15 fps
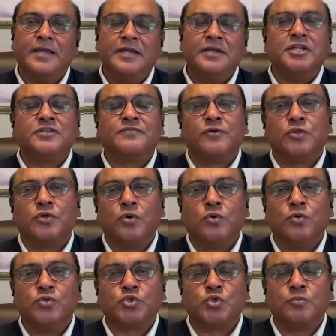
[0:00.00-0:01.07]
It is for
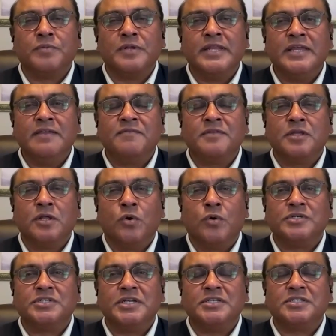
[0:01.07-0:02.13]
those who believe in the
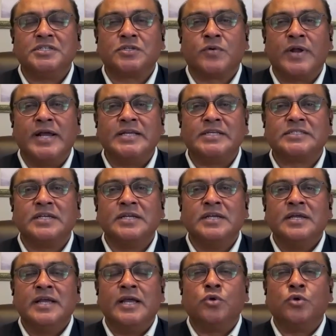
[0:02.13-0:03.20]
Lord Jesus Christ
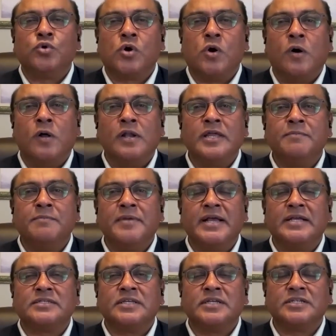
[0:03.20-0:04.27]
and who call him
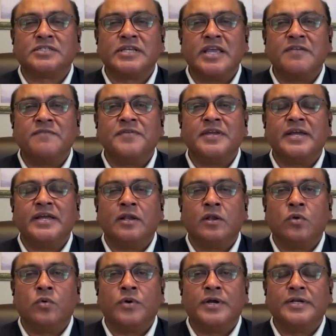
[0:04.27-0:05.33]
as their savior and
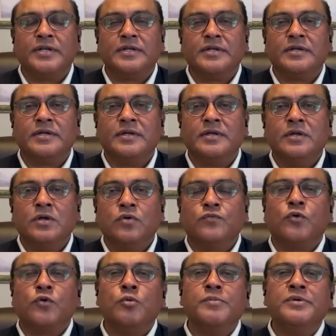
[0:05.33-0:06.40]
Lord.
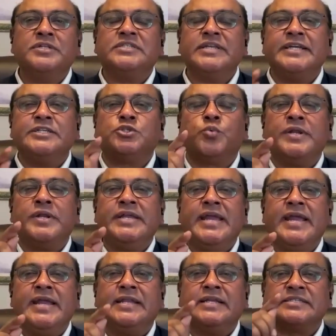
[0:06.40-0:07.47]
Romans
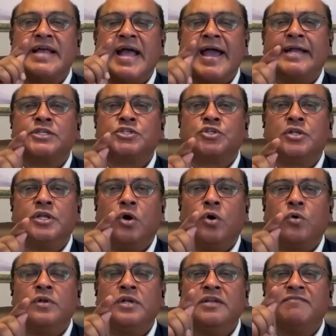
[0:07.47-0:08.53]
8:28 is actually
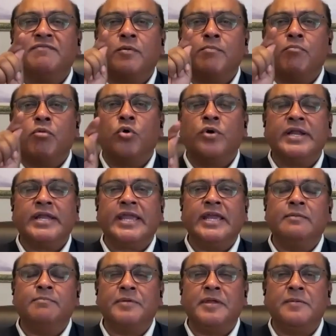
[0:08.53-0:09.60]
only for born
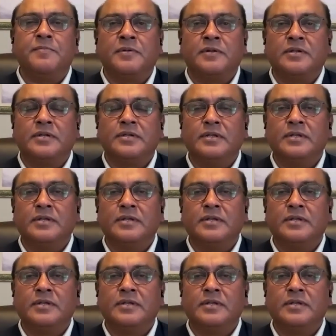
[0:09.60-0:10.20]
again people